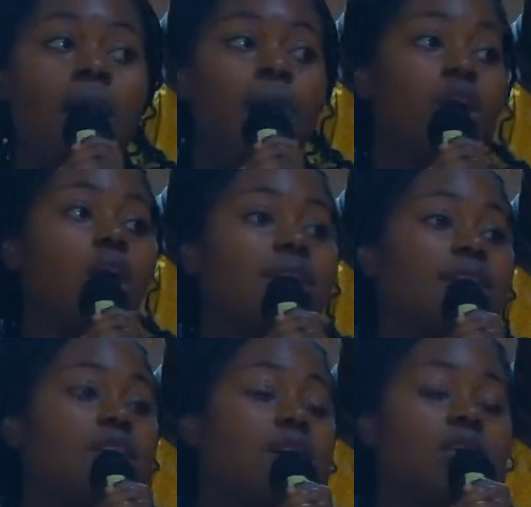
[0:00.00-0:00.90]
Because
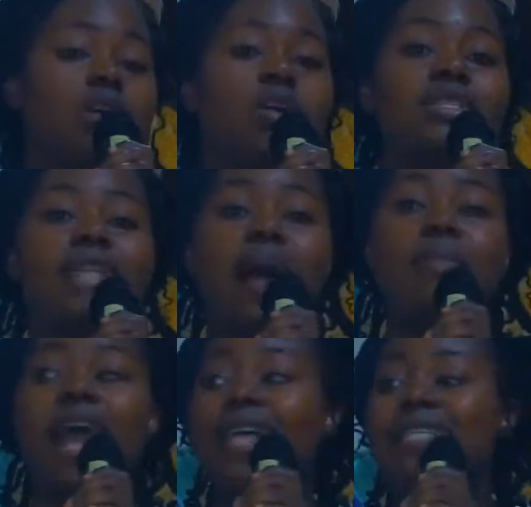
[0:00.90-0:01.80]
he doesn't consider
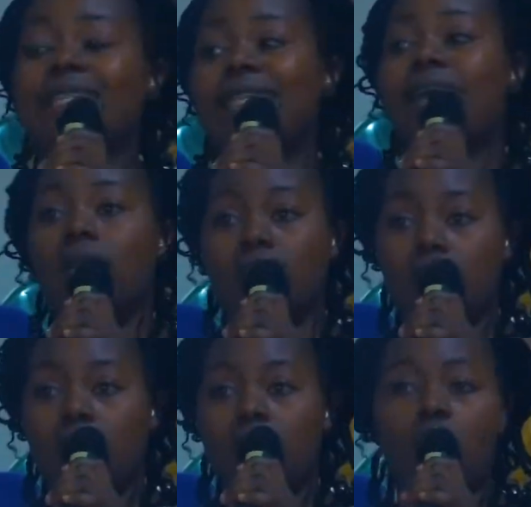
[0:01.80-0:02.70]
me as a tail
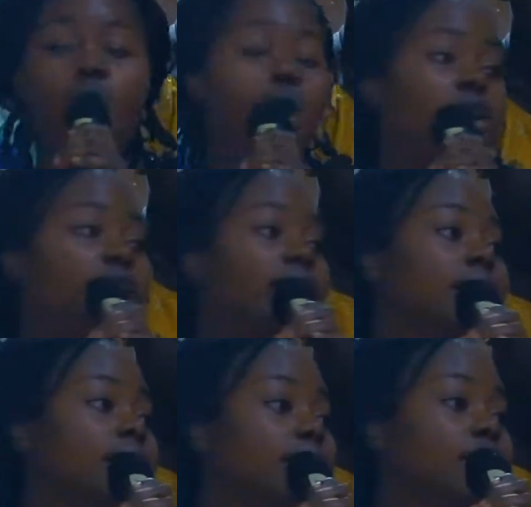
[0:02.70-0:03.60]
or
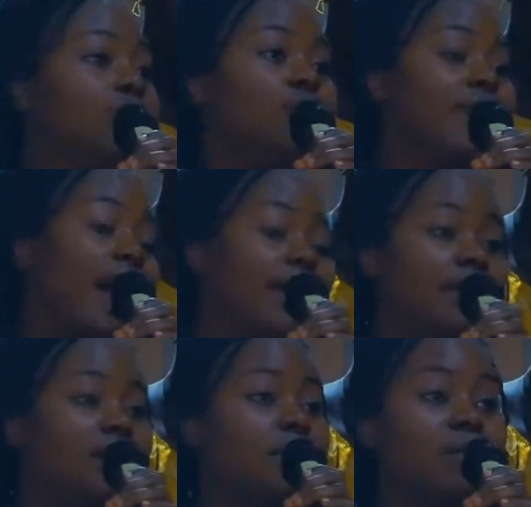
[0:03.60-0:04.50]
the loser
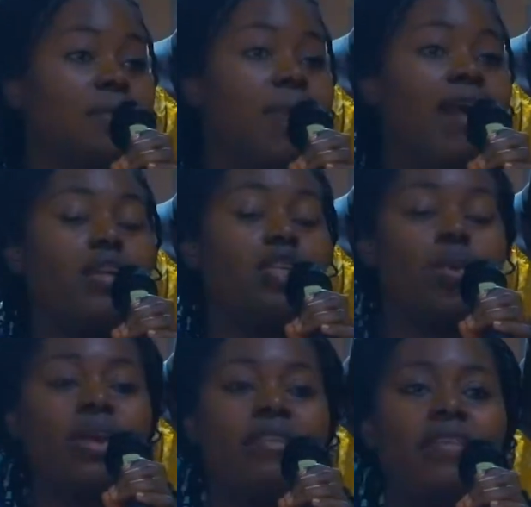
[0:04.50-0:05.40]
in the marriage or
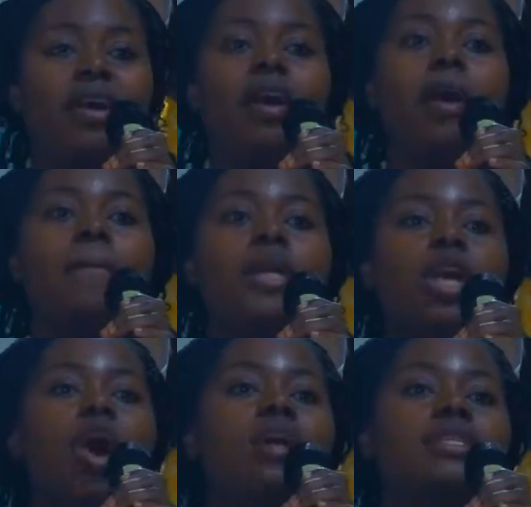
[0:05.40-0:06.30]
whatever.
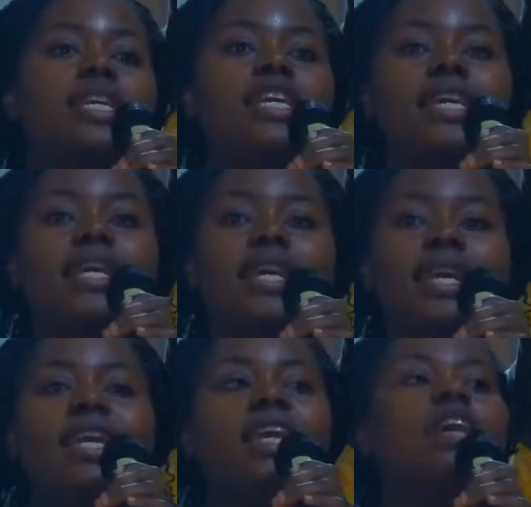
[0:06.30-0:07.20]
Because
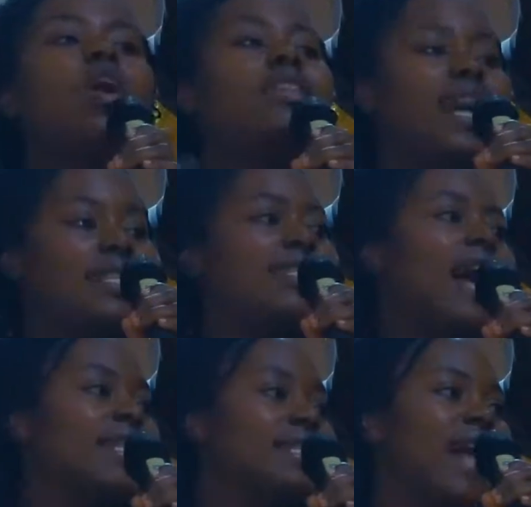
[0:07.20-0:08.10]
he
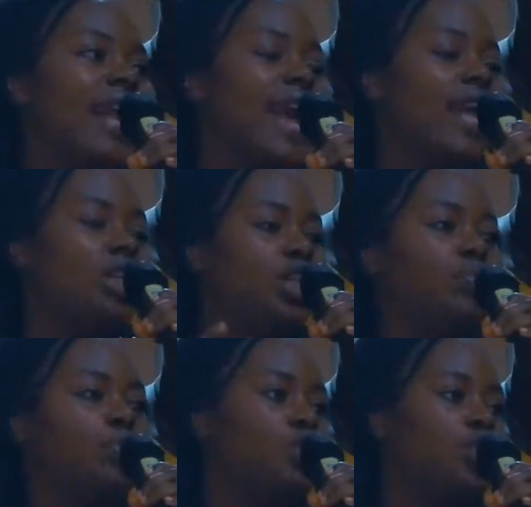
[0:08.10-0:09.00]
understands that headship
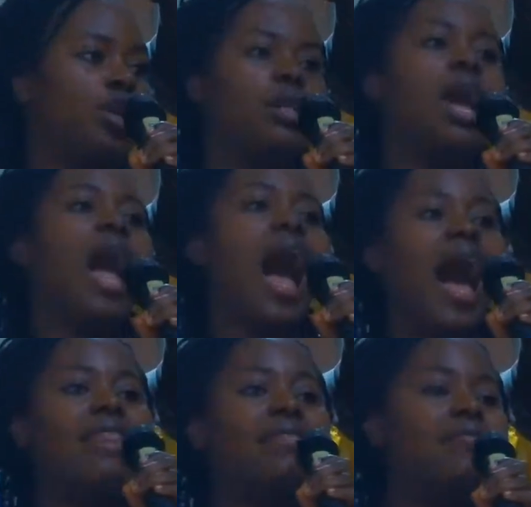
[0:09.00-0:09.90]
position
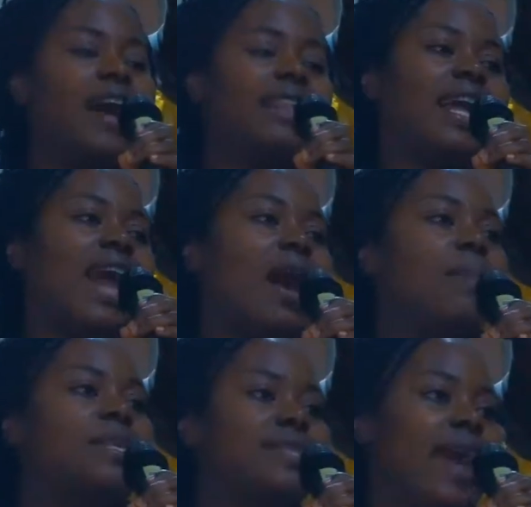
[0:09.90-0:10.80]
and the fact that I
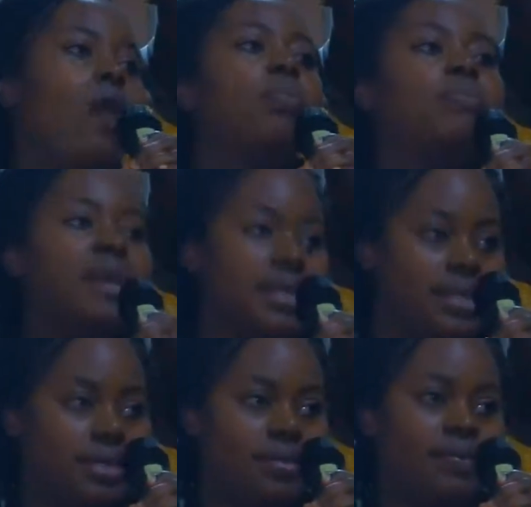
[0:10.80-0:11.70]
am his
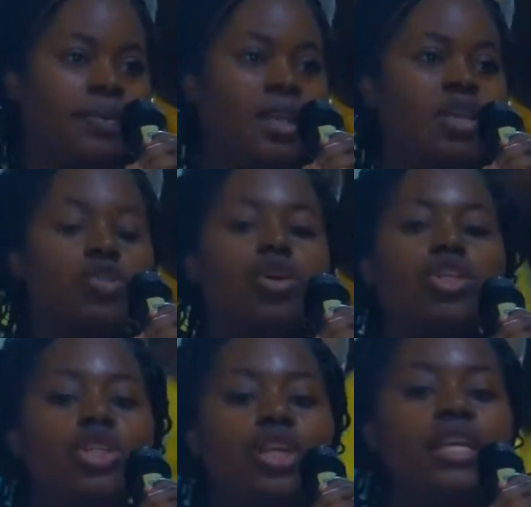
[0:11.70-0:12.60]
helpmate. So
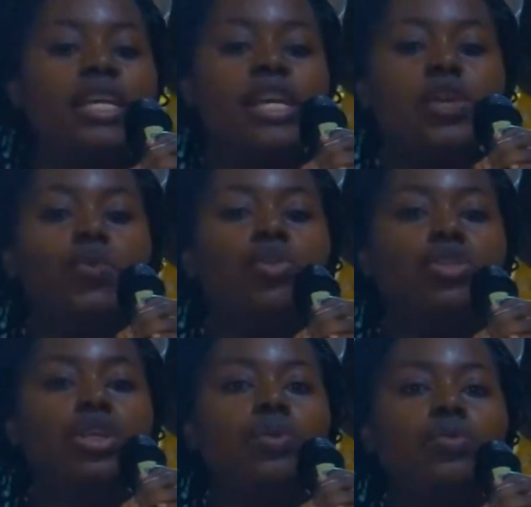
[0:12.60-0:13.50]
usually he
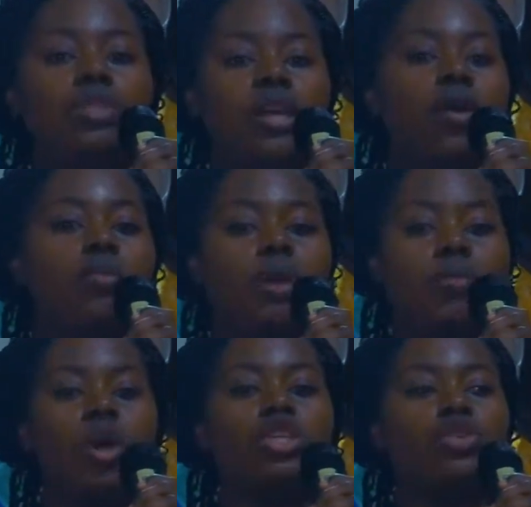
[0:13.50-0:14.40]
would say, oh babe,
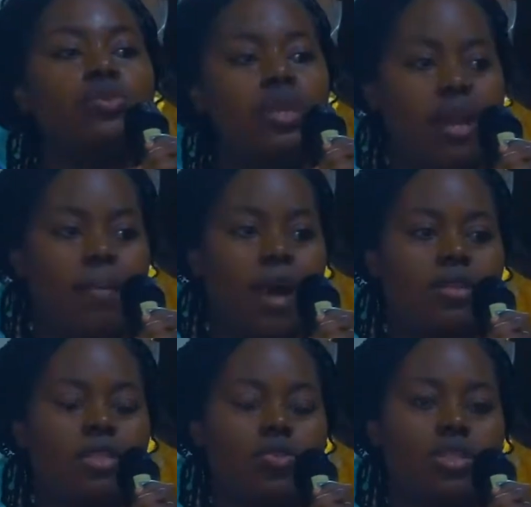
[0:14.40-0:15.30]
what do you think
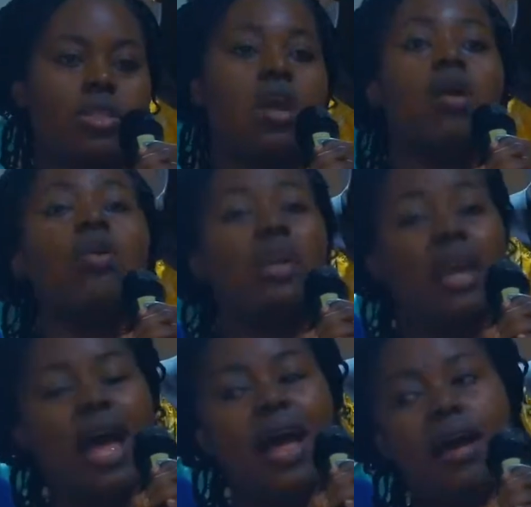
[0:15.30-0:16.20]
about this? So he said,
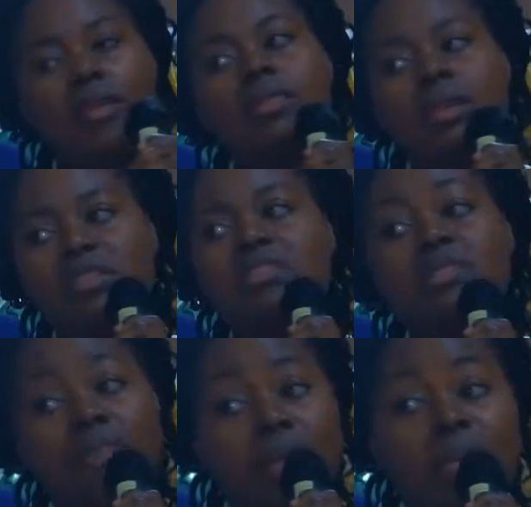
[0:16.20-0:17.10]
okay, I think this
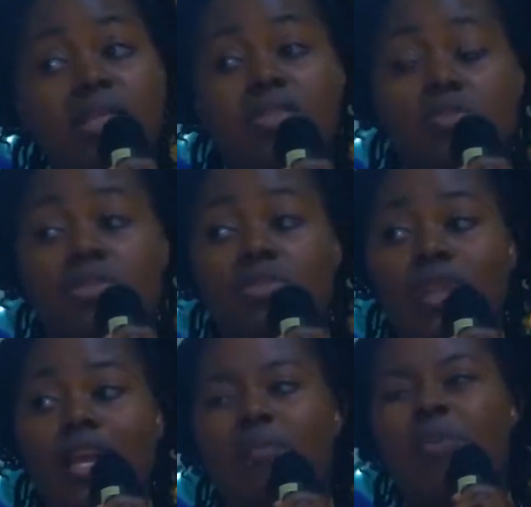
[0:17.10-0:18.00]
is amazing, it's a good
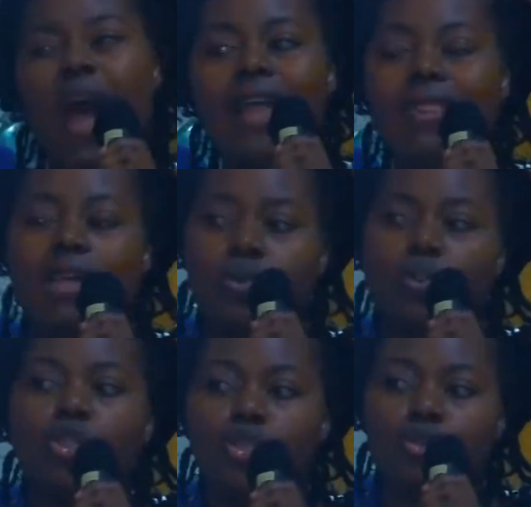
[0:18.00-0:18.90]
idea, but I think we
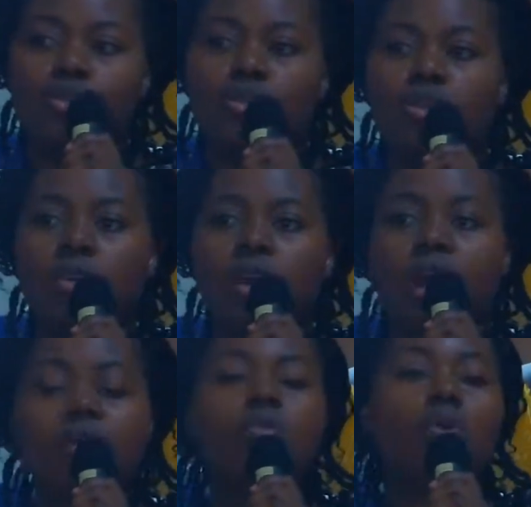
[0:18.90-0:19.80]
should.
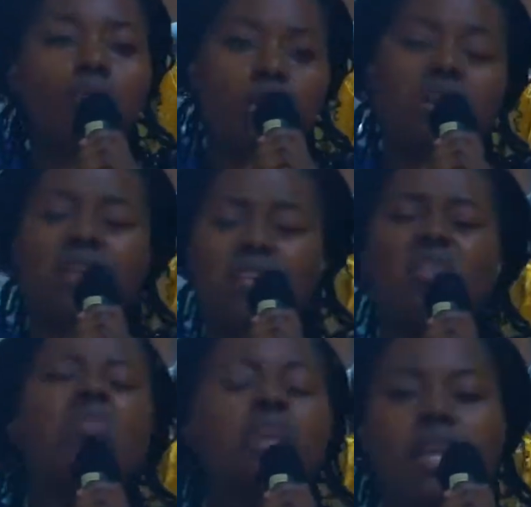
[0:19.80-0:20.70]
And okay, that's
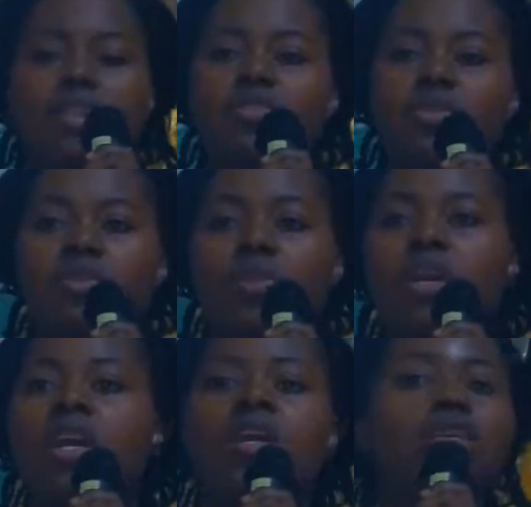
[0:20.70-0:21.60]
like, okay, let's do it the way.
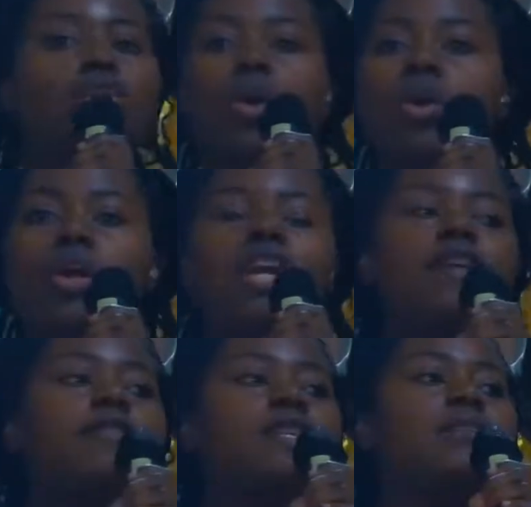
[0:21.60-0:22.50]
So
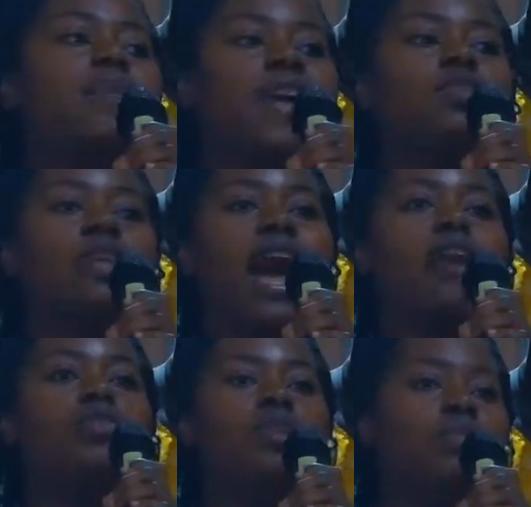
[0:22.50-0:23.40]
if it depends on how
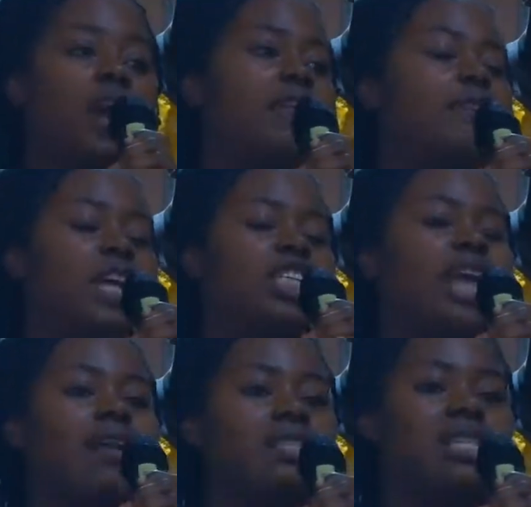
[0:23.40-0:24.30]
you, but if you are
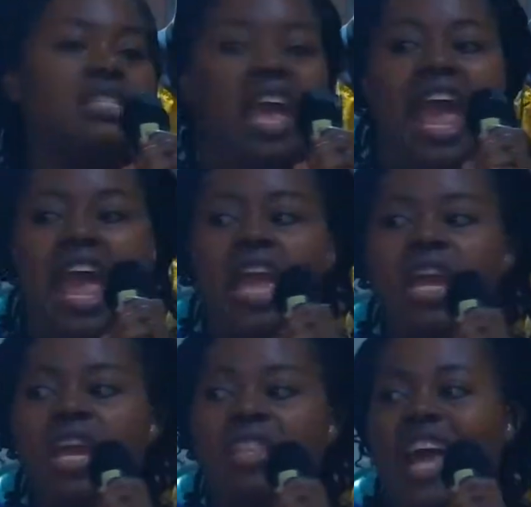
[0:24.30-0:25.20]
shouting it,
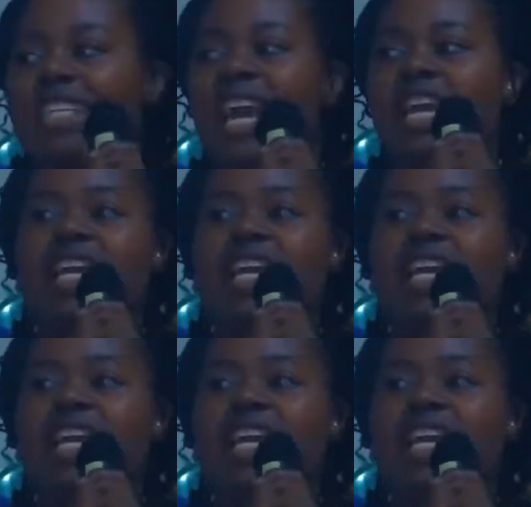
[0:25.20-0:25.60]
that's like,